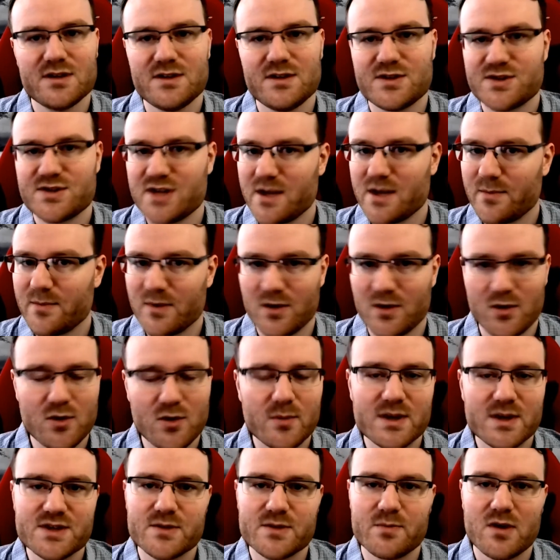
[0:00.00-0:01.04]
ship a whole
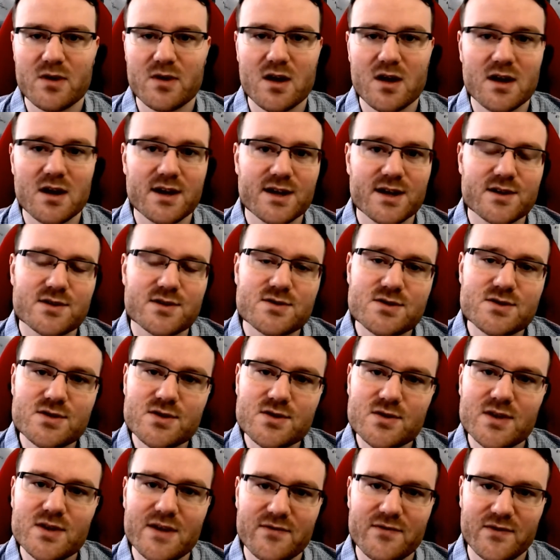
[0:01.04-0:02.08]
bunch of product
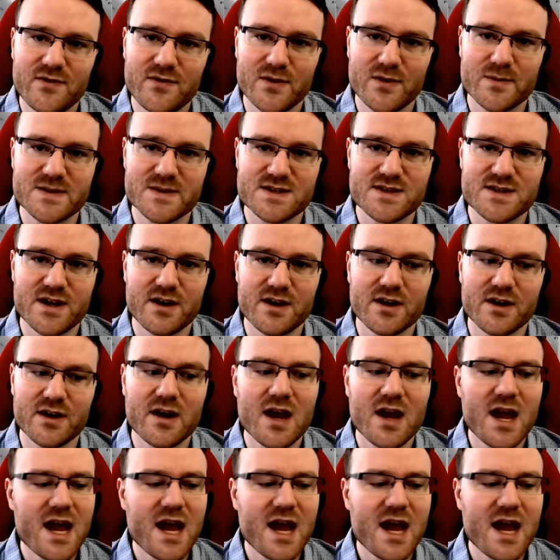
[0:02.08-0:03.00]
to that fulfillment center,